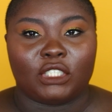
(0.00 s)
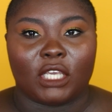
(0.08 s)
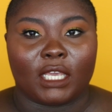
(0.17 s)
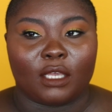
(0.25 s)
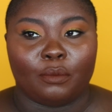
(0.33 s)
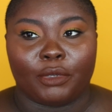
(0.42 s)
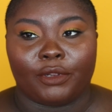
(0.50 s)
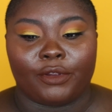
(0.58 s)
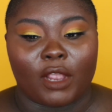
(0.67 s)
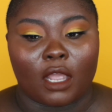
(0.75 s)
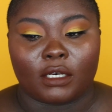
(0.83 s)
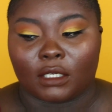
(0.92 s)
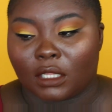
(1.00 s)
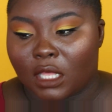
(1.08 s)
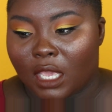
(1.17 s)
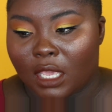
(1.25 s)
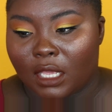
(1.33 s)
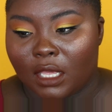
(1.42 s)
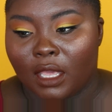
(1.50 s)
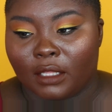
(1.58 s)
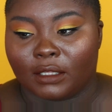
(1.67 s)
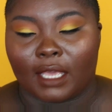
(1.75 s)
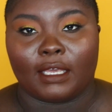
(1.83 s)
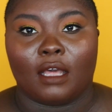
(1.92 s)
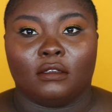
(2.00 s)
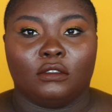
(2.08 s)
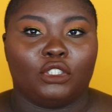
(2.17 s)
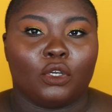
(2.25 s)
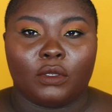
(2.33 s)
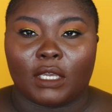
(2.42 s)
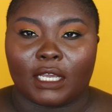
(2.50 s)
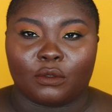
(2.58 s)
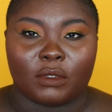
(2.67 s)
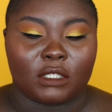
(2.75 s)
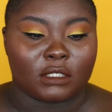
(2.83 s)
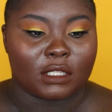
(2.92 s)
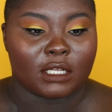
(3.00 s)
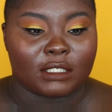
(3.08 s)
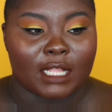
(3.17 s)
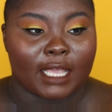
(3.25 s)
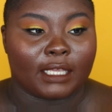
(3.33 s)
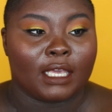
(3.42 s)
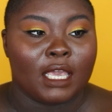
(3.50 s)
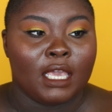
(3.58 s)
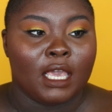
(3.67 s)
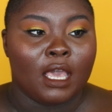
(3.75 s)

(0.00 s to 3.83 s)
to check in periodically. Like, I'll show you guys what this looks like